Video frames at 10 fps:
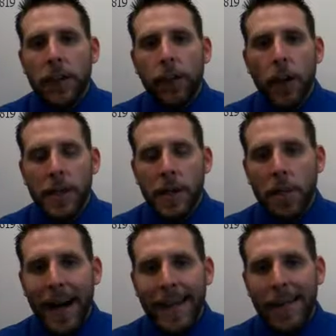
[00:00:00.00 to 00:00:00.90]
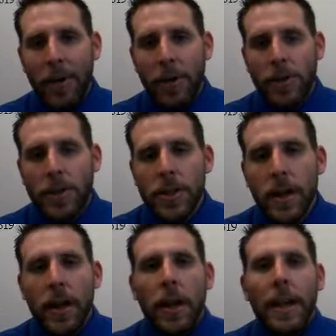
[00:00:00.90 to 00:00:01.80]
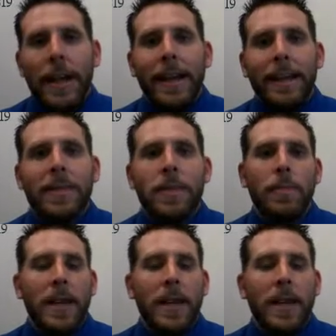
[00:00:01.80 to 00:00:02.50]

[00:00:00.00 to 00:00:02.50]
As far as the bond goes, it's